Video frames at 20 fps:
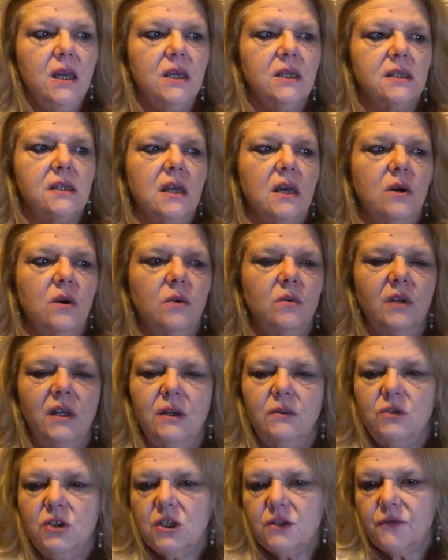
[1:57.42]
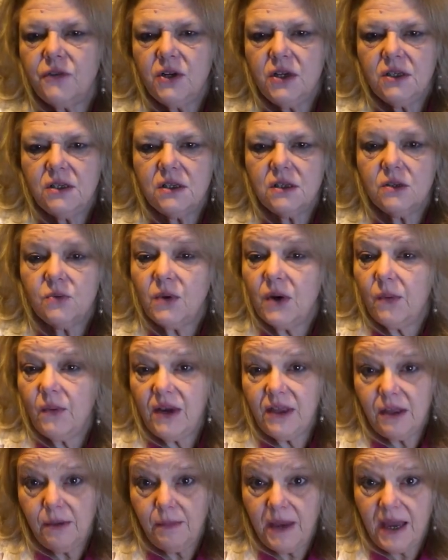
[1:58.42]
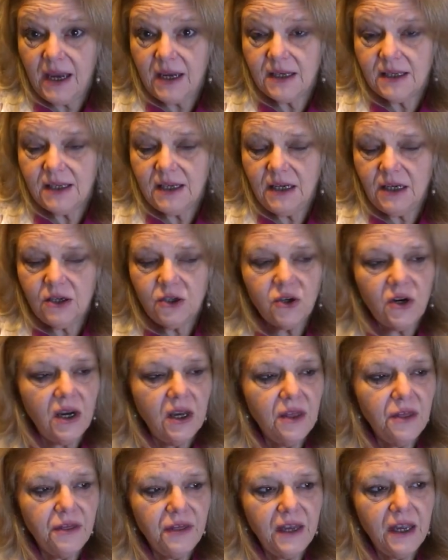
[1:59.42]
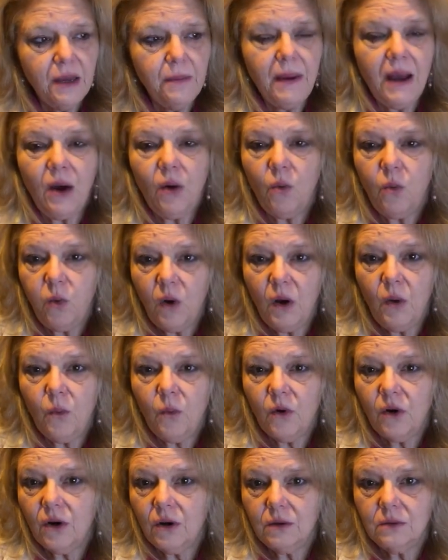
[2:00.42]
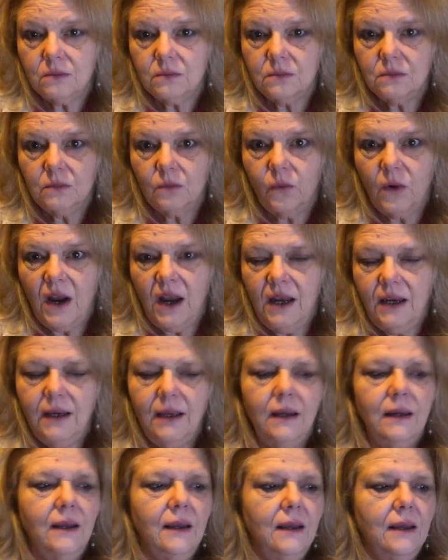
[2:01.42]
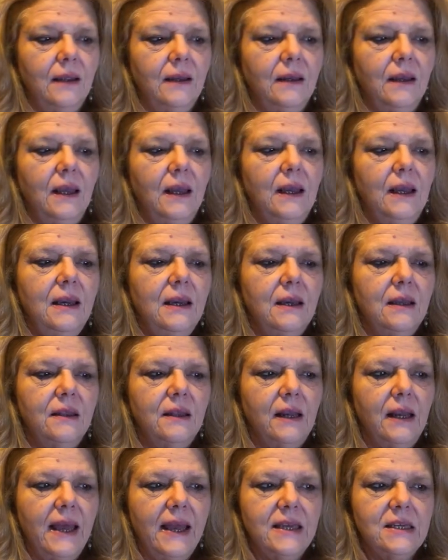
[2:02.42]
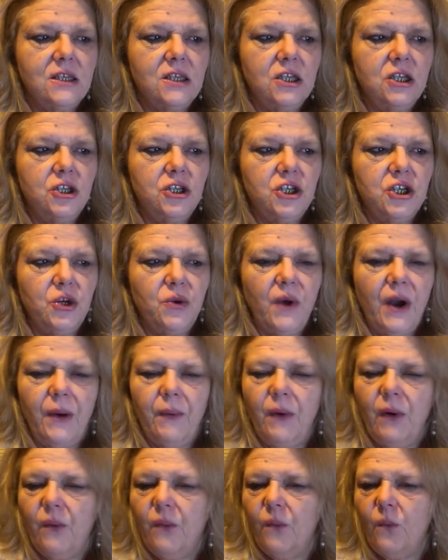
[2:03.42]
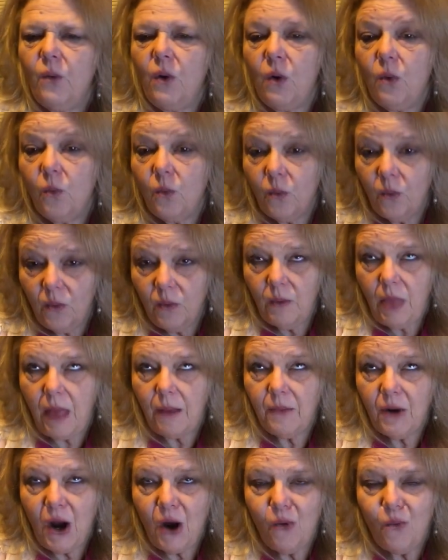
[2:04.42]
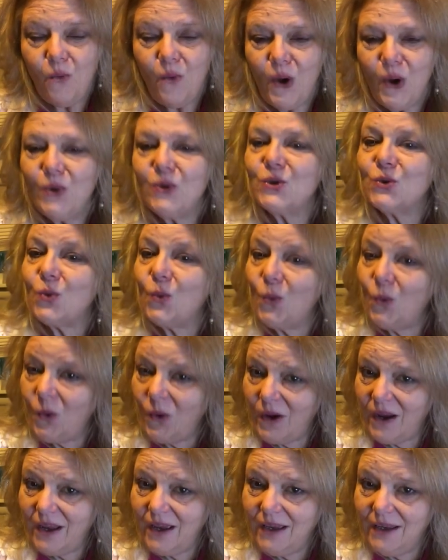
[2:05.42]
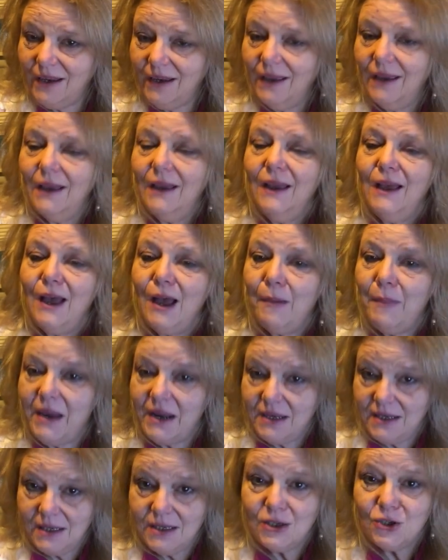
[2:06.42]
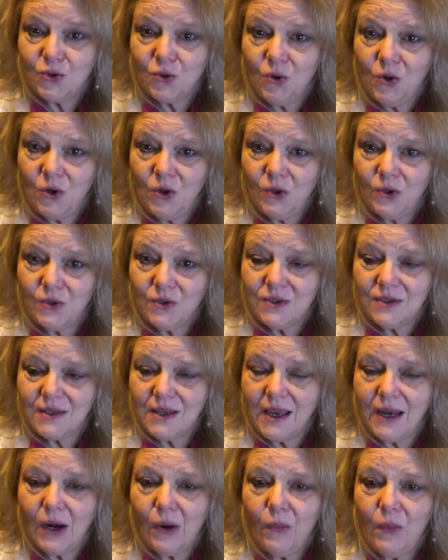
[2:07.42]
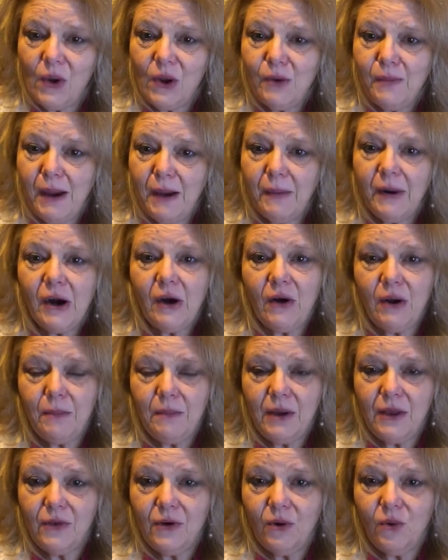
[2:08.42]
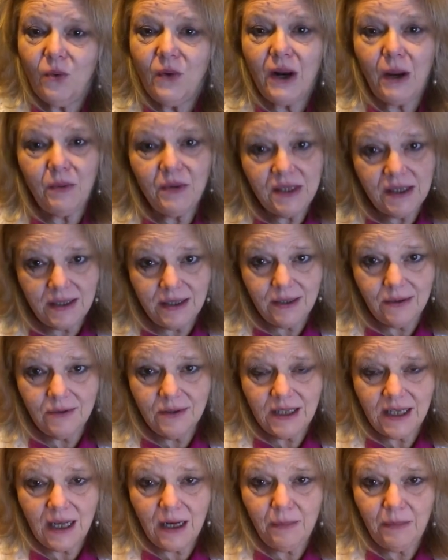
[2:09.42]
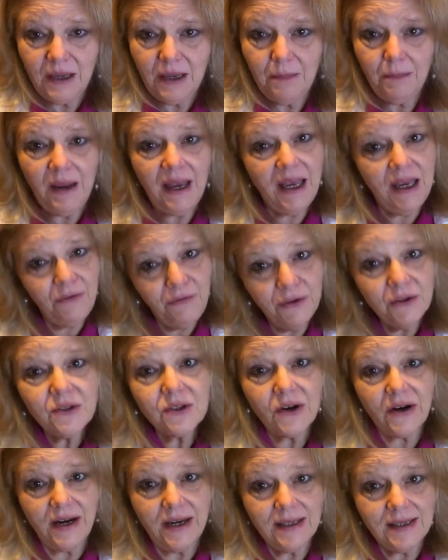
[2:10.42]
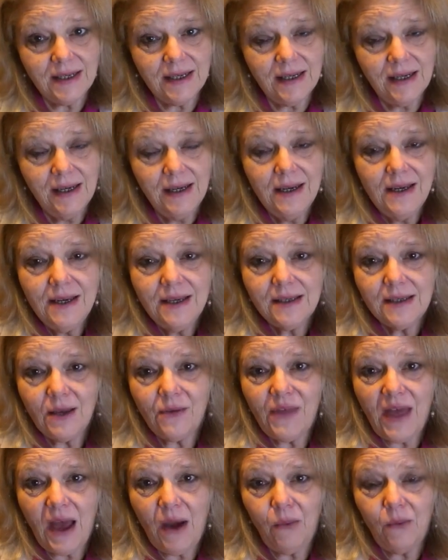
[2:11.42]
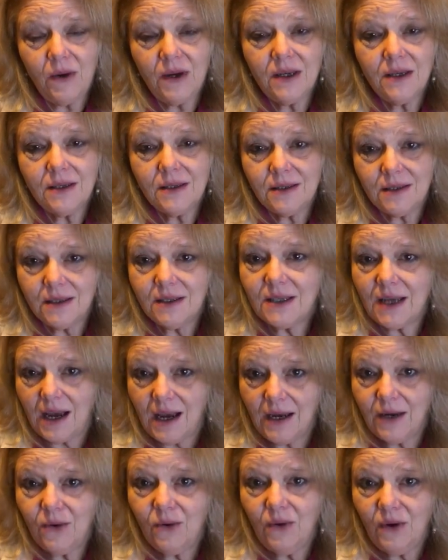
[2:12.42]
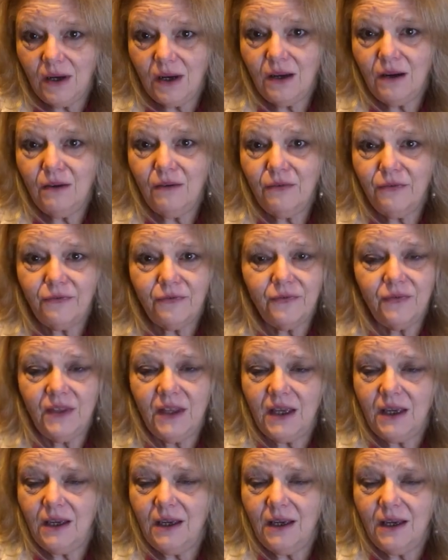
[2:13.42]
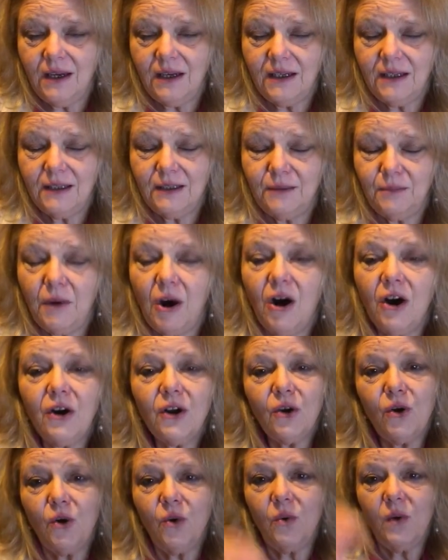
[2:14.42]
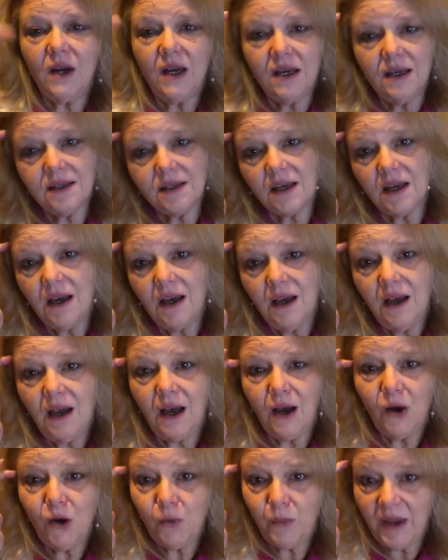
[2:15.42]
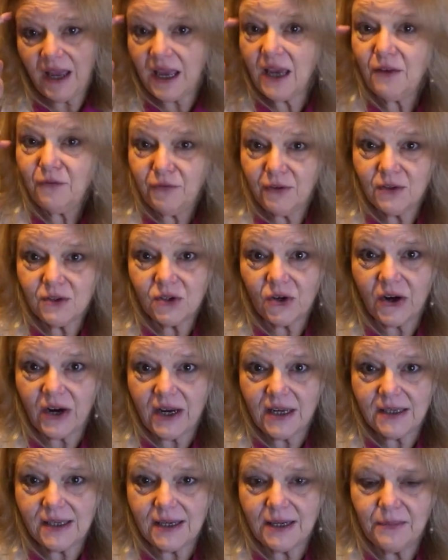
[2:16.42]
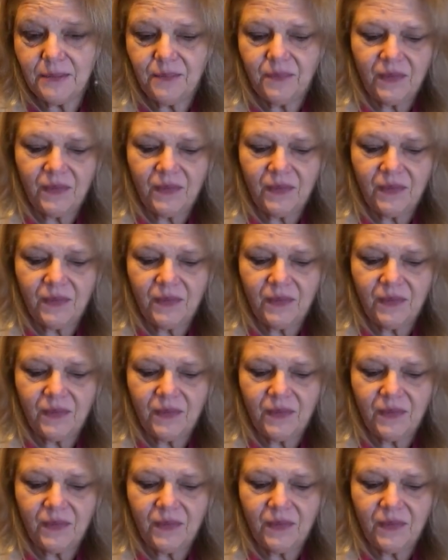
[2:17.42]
So, you know, just for instance, when I write the magazine, I try and think about what we're writing. And in the last issue, I wrote one about essential oils, and I wrote about my grandmother when I was little telling me my head feels crazy. So that was the title of the article was, "Oh, my head feels crazy."